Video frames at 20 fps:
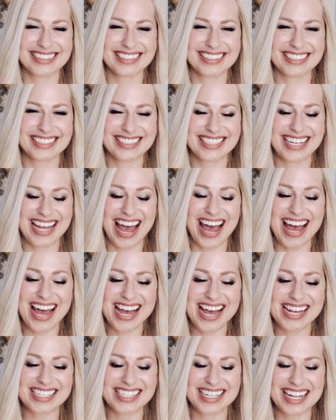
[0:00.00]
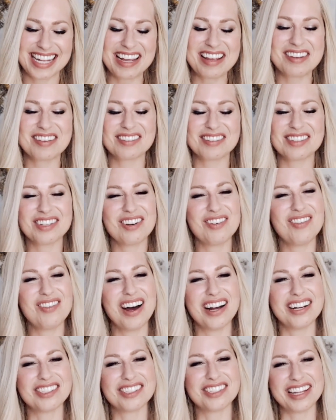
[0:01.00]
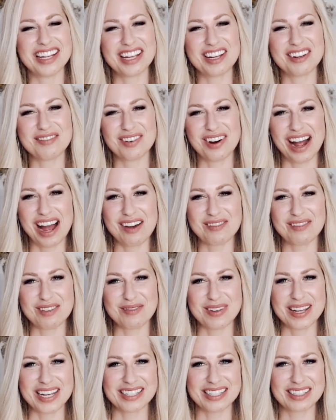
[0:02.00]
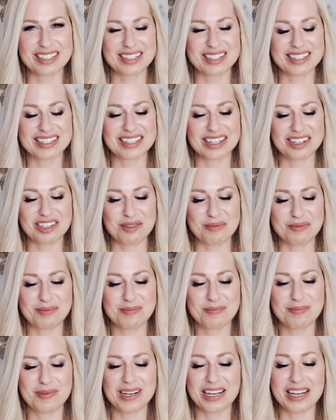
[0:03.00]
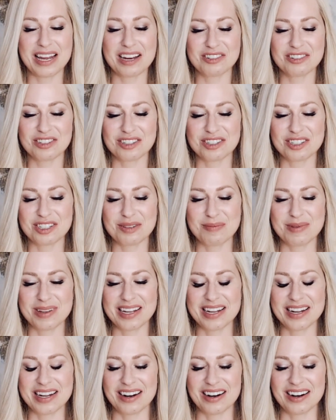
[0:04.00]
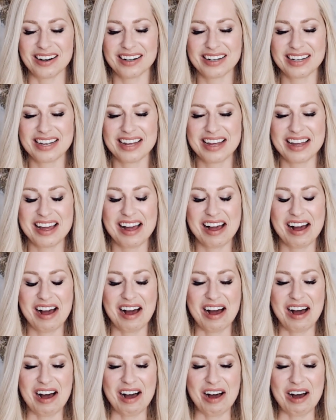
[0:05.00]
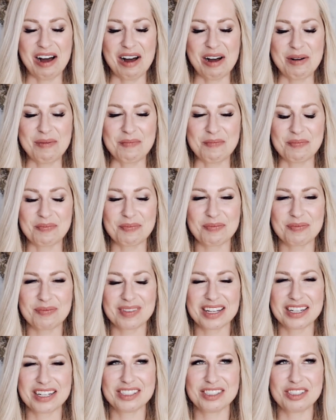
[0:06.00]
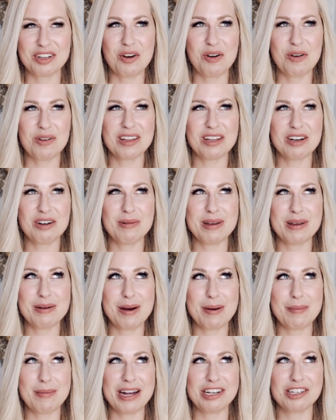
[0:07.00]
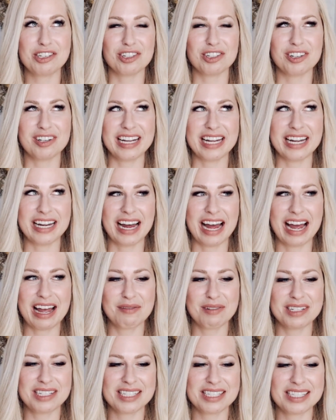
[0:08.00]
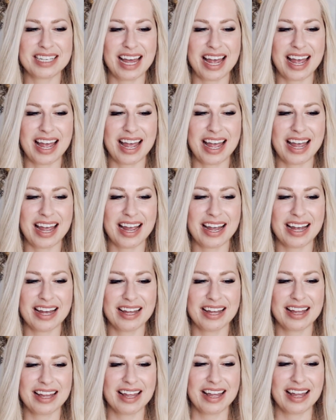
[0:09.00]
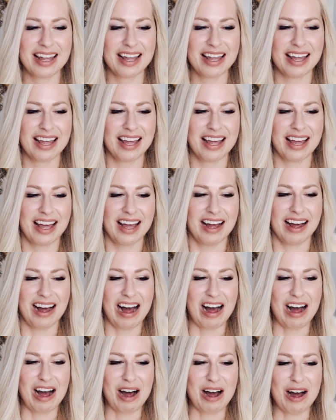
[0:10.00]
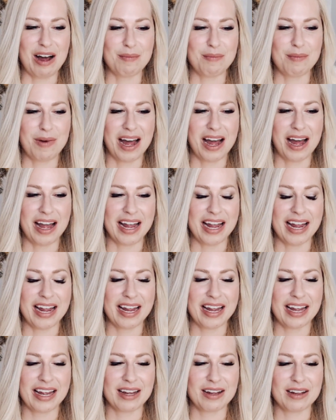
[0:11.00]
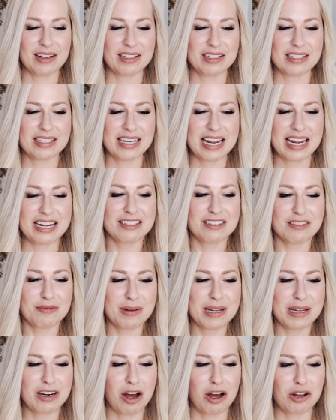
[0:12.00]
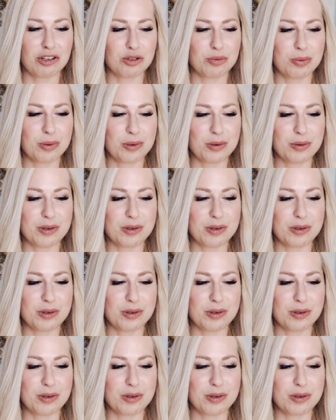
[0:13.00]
Yes, thank you so much. Thank you for having me. It's such a pleasure to be here. So a little bit about my journey. I would say my days of being an entrepreneur